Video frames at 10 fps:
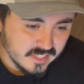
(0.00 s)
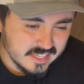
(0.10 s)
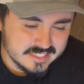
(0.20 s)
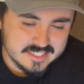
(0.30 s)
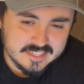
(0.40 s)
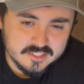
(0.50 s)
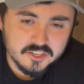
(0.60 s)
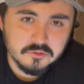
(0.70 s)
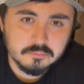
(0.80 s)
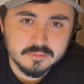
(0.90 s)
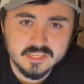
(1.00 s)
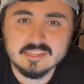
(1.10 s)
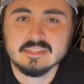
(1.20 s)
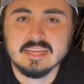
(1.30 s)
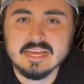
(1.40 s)
He said, Pete,
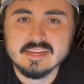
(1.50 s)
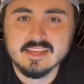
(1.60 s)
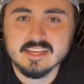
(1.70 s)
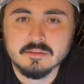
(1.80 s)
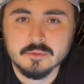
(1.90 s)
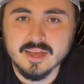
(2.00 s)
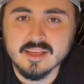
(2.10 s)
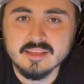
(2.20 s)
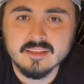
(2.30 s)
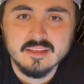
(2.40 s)
can I get by